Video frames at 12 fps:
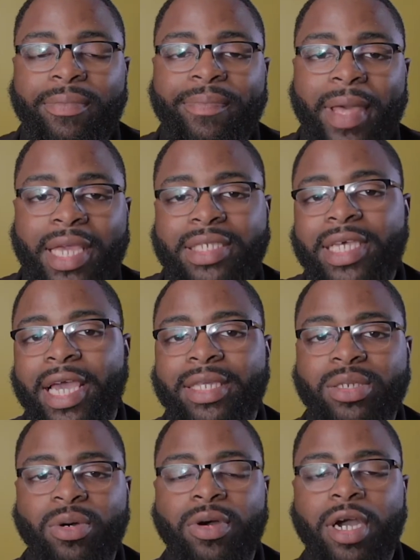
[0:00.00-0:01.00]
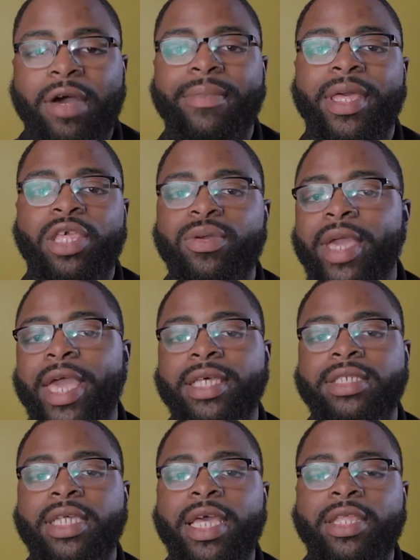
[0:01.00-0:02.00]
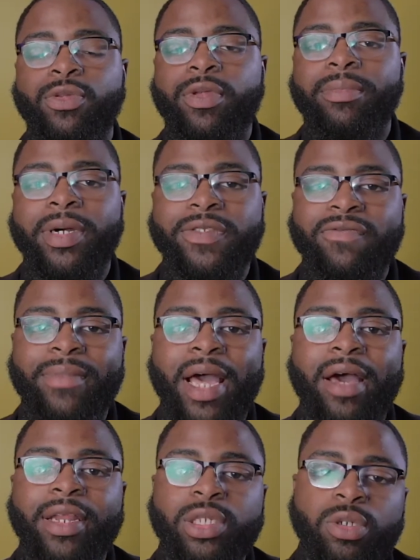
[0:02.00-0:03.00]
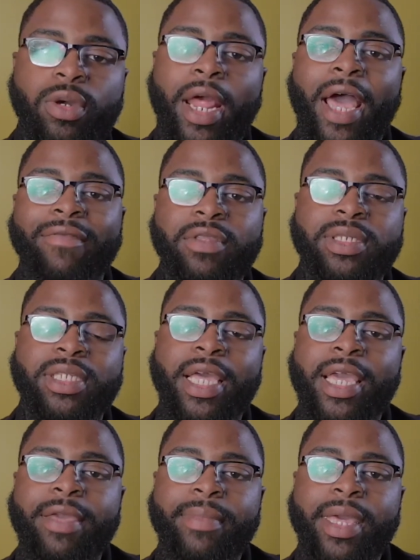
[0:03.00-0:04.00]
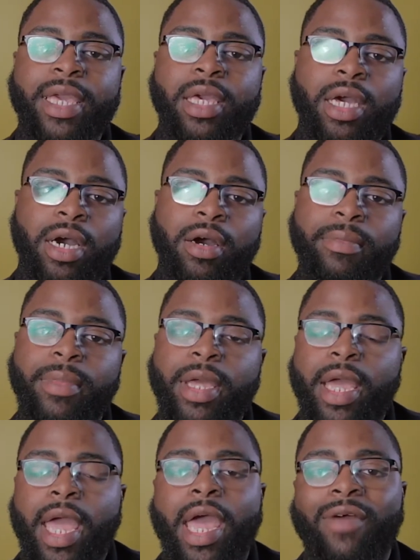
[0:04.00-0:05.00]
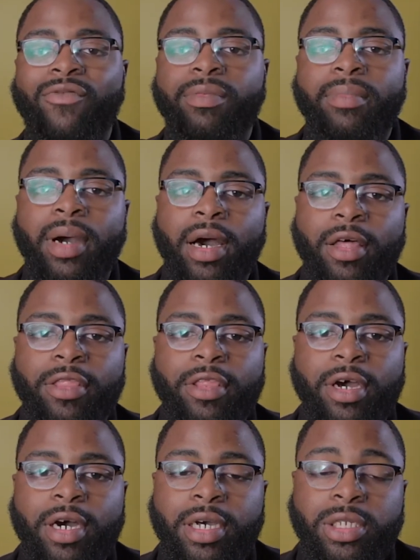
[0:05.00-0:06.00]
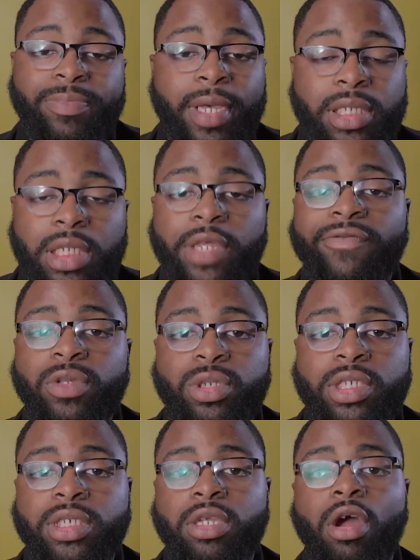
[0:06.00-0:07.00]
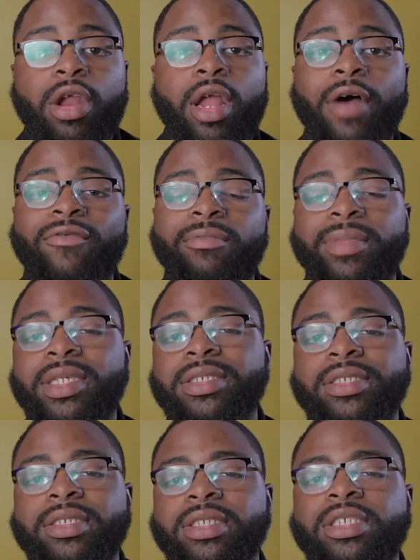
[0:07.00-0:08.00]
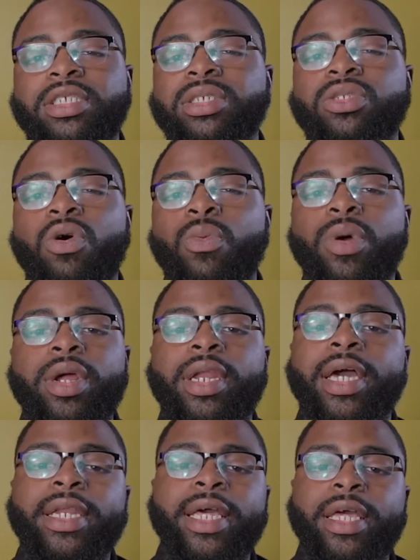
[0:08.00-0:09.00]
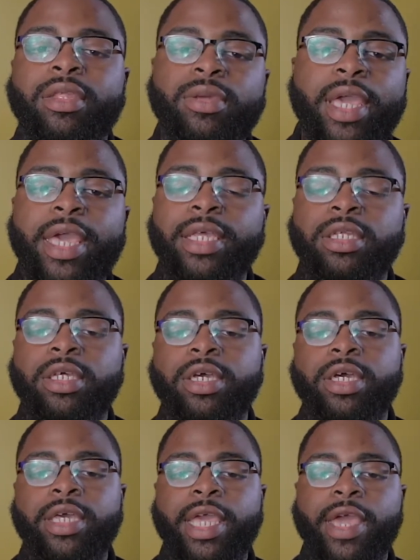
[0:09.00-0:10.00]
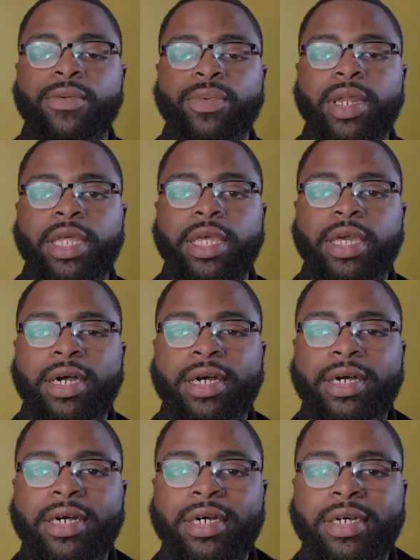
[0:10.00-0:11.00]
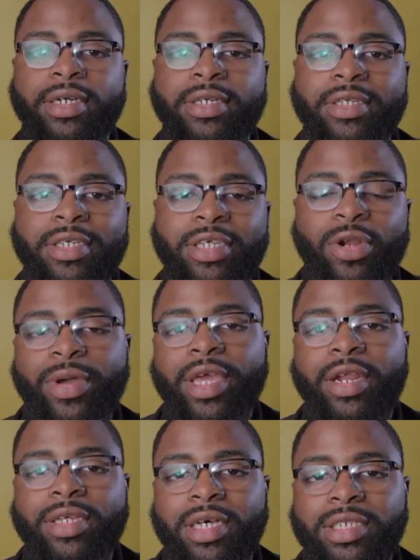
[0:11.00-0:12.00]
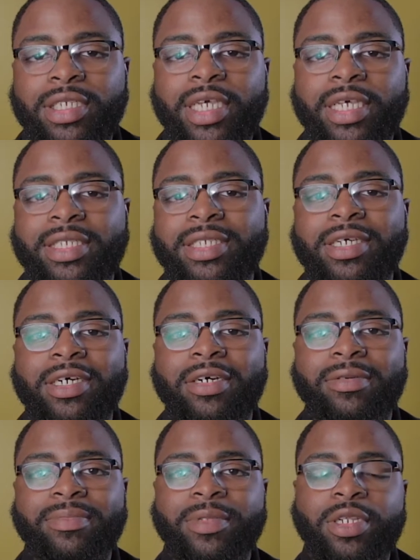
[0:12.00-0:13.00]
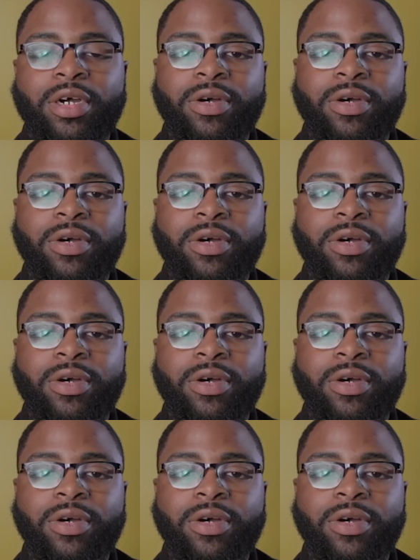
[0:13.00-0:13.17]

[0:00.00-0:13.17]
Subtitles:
paycheck is going to come in. You can't say 3 months from now that you're going to have the same income every month, especially if you're just starting off in business. It just don't work like that. You can't really, you don't get a check stub, you